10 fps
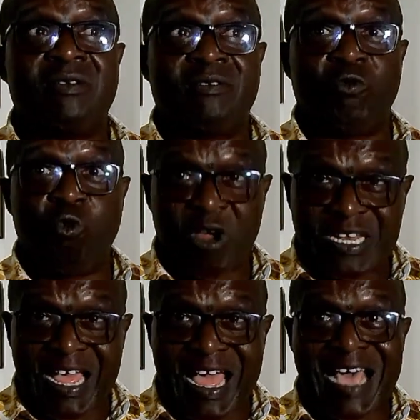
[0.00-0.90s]

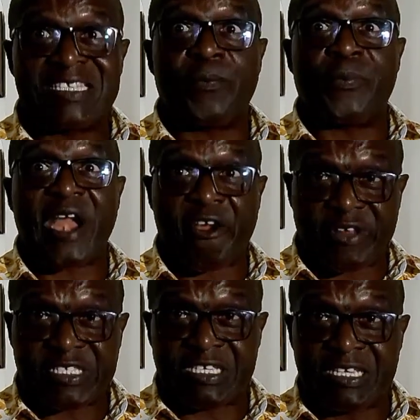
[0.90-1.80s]
water as a
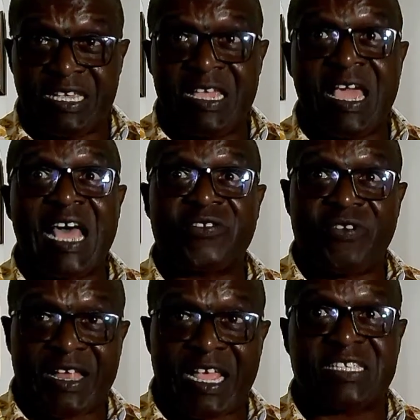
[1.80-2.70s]
priority as
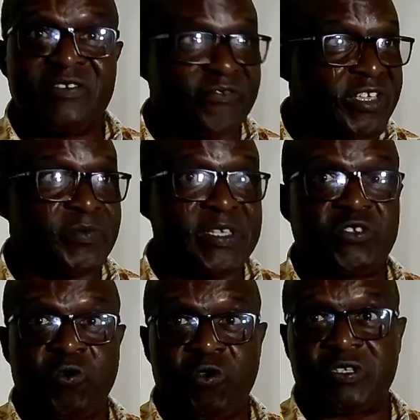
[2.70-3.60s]
far as investments
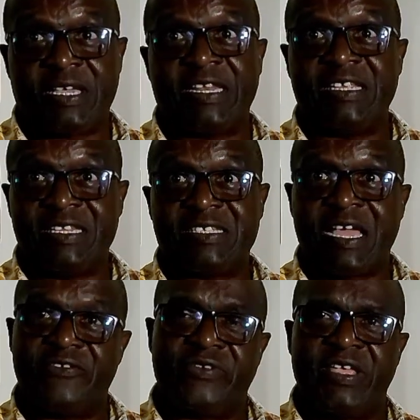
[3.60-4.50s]
is concerned in this
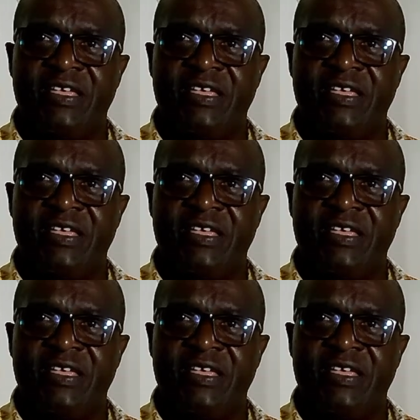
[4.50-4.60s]
country.